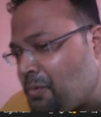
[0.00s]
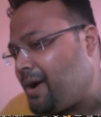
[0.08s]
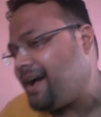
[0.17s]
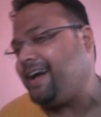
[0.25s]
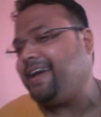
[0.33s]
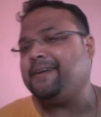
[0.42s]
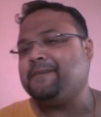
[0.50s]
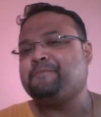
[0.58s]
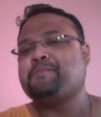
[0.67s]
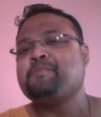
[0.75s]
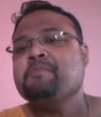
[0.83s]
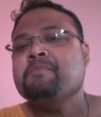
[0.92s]
Why?
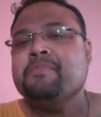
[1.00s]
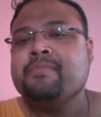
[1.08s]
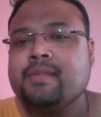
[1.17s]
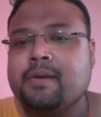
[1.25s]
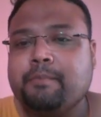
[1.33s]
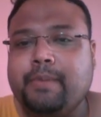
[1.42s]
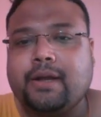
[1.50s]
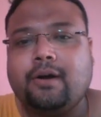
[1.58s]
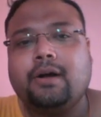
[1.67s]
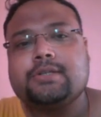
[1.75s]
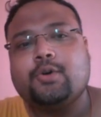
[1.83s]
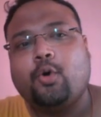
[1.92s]

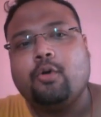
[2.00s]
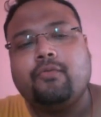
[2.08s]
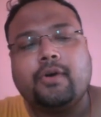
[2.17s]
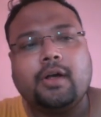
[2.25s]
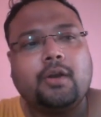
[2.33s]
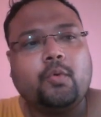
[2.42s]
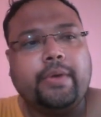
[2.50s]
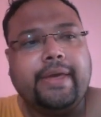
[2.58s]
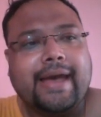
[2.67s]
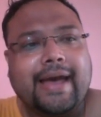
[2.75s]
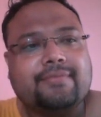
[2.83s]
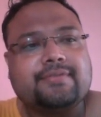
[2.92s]
Because overall, we
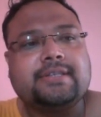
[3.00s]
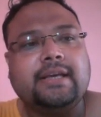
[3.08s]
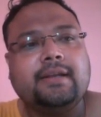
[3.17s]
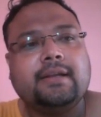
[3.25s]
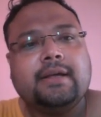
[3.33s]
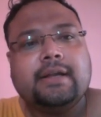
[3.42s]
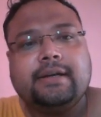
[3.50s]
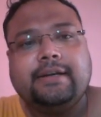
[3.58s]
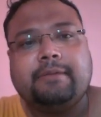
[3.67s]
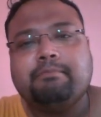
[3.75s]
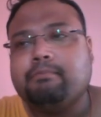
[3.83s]
have seen that